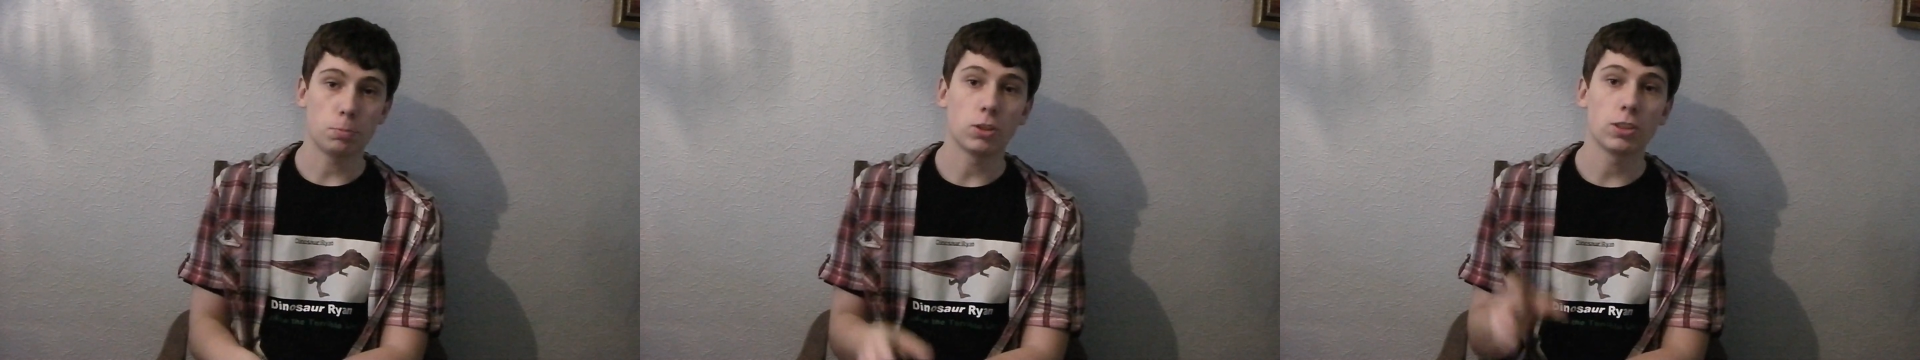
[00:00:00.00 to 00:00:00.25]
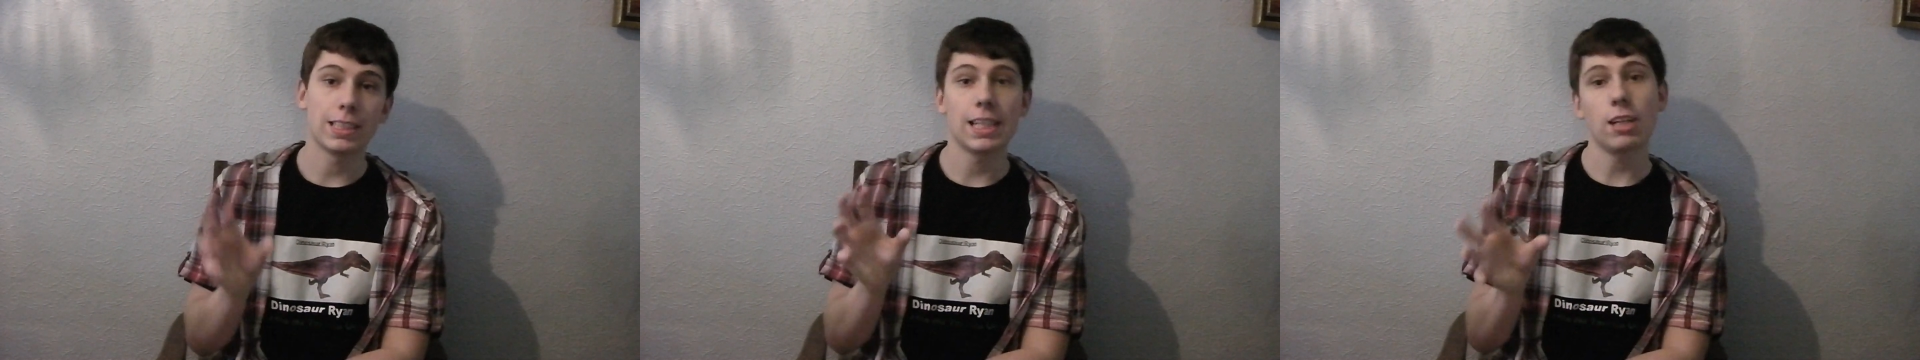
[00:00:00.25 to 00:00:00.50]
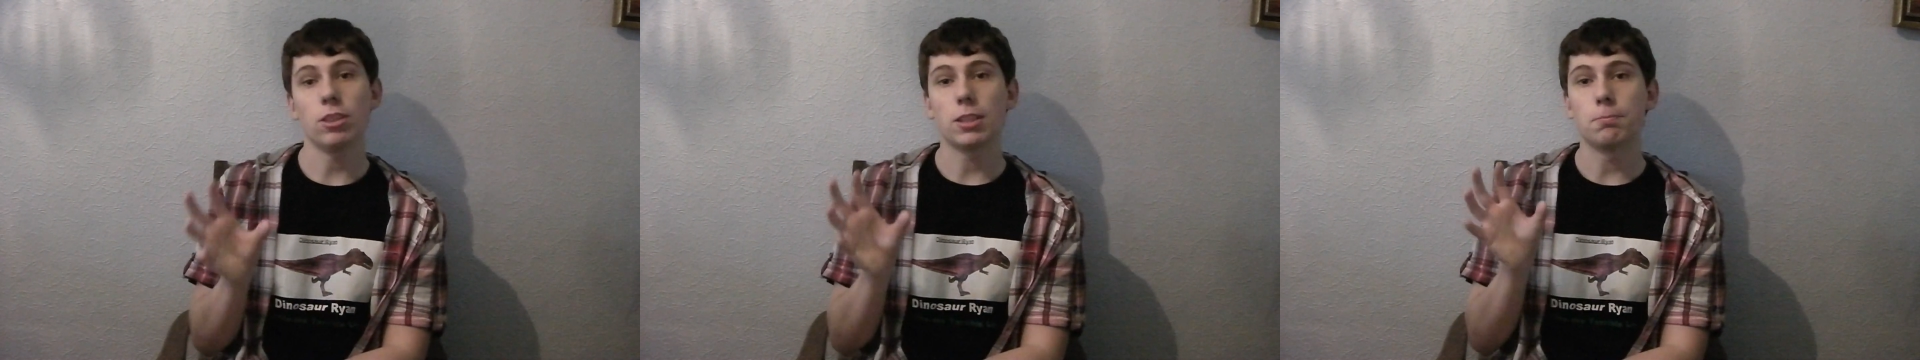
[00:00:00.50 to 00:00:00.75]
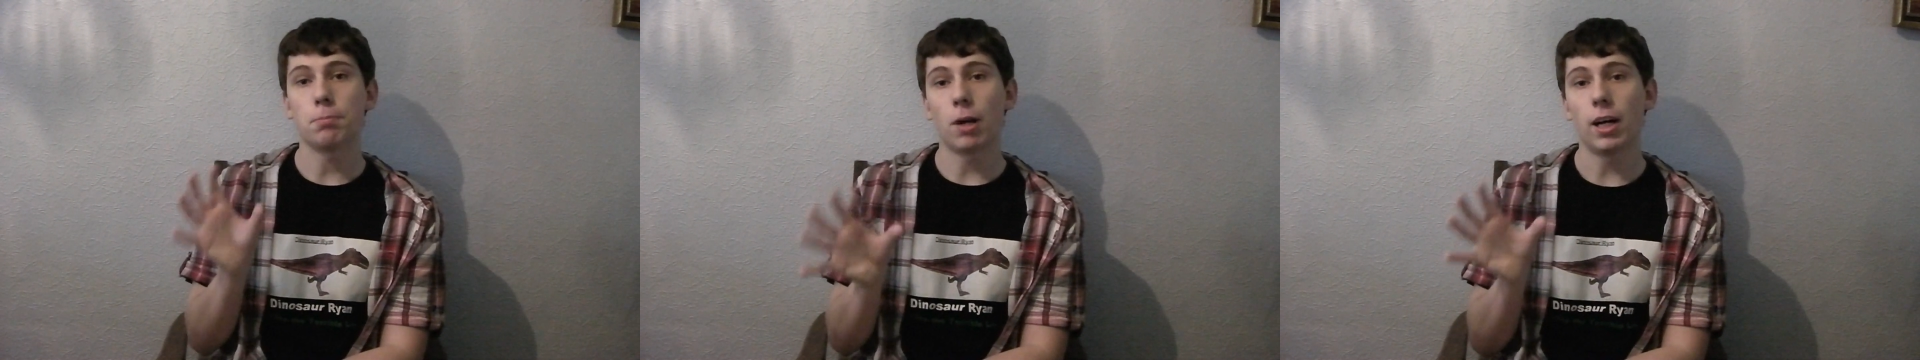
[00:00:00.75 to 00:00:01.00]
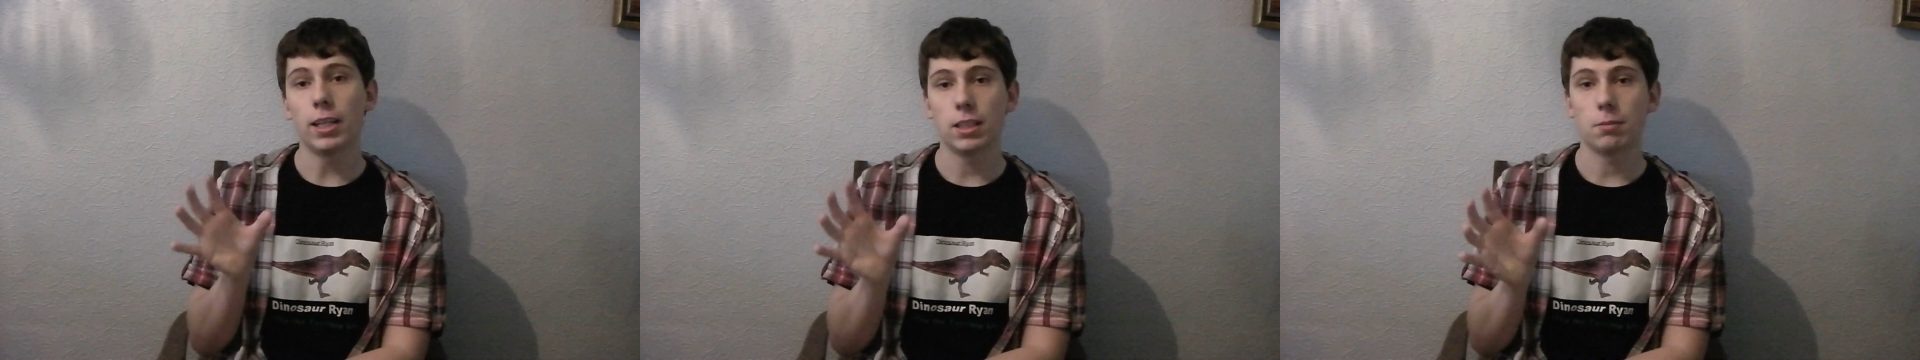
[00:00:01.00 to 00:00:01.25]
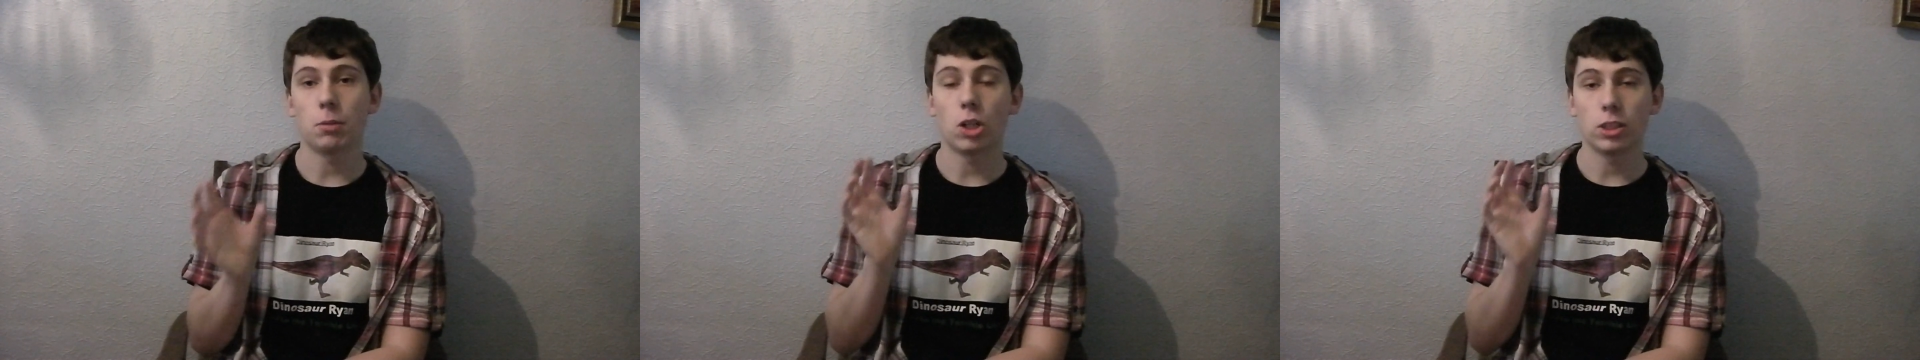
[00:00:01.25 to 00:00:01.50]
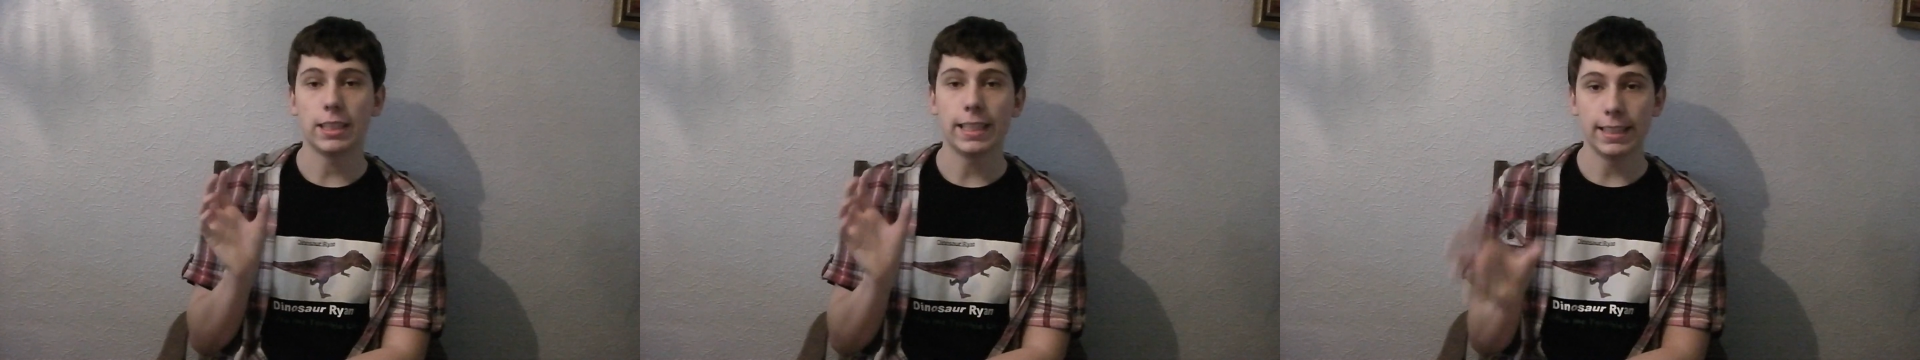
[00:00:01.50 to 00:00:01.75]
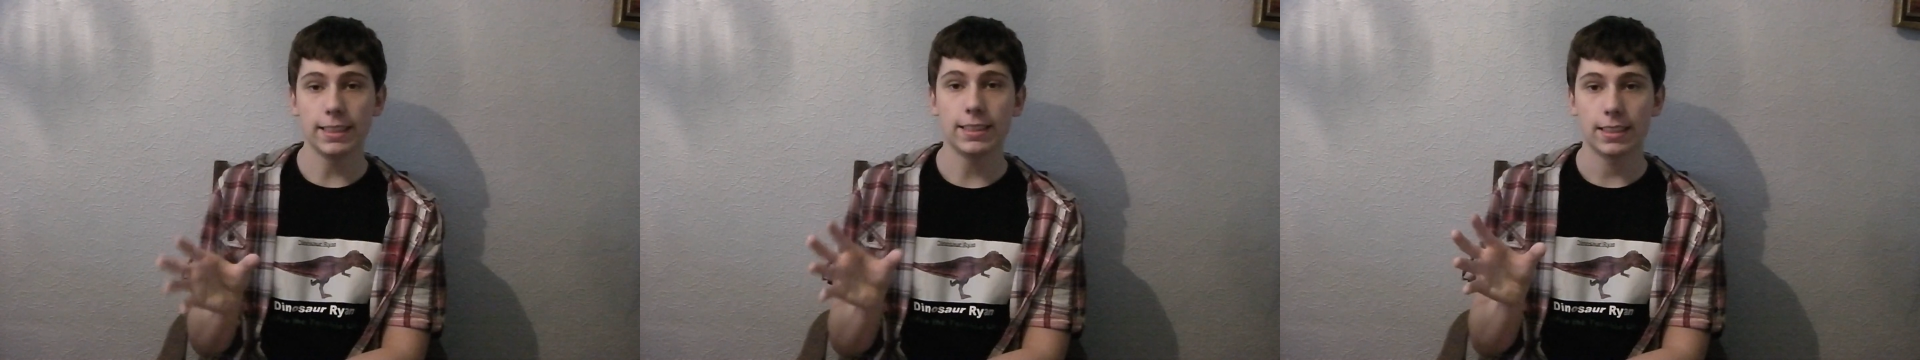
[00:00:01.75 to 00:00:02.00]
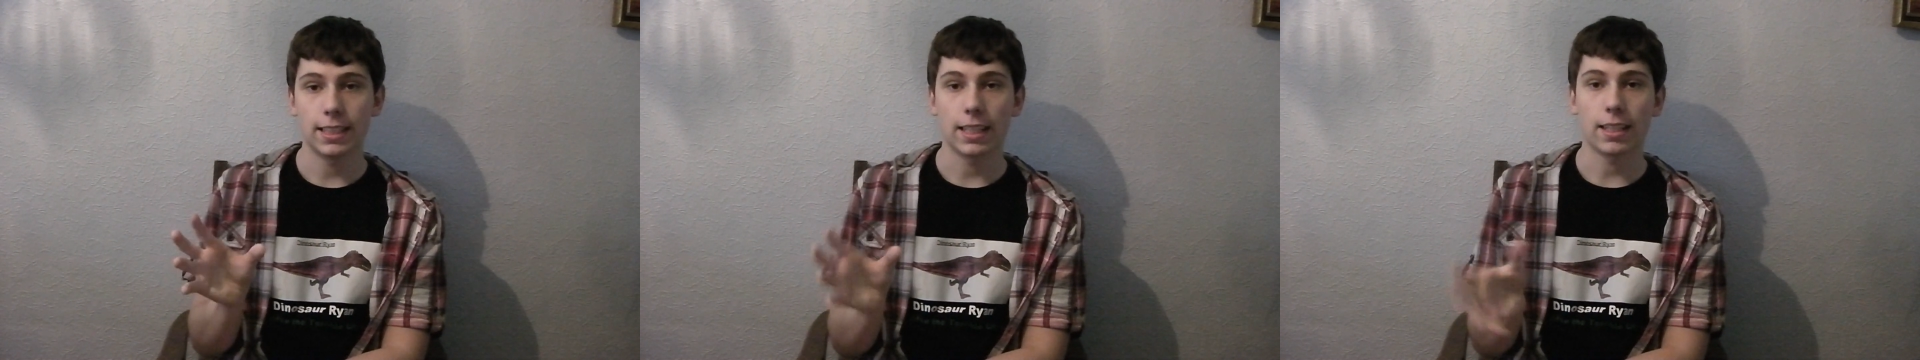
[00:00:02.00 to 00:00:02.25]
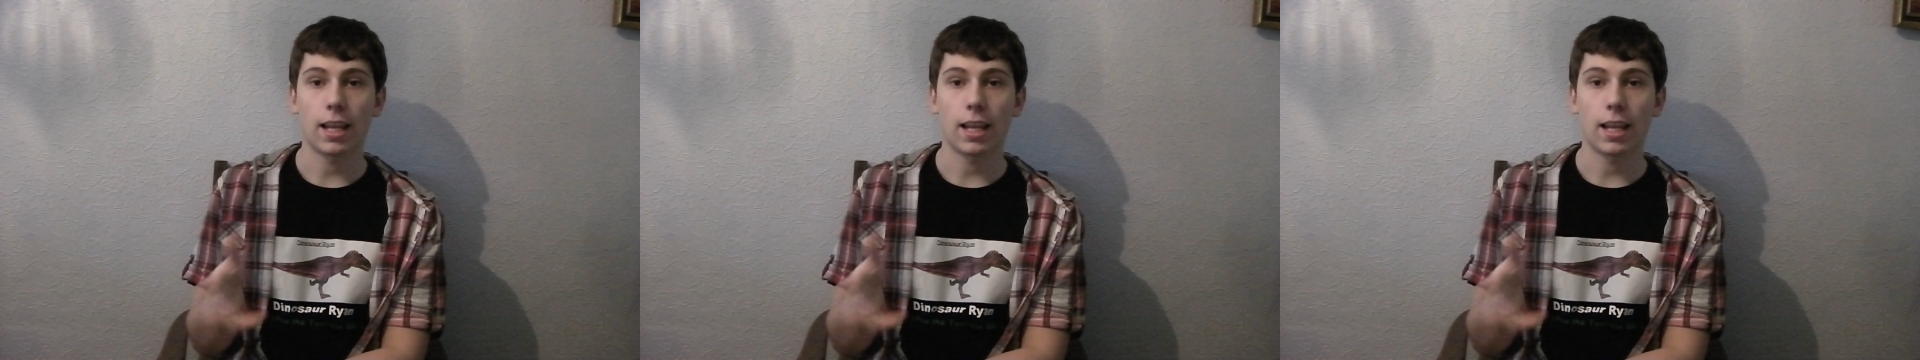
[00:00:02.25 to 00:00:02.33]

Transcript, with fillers: because now you can buy them on the internet,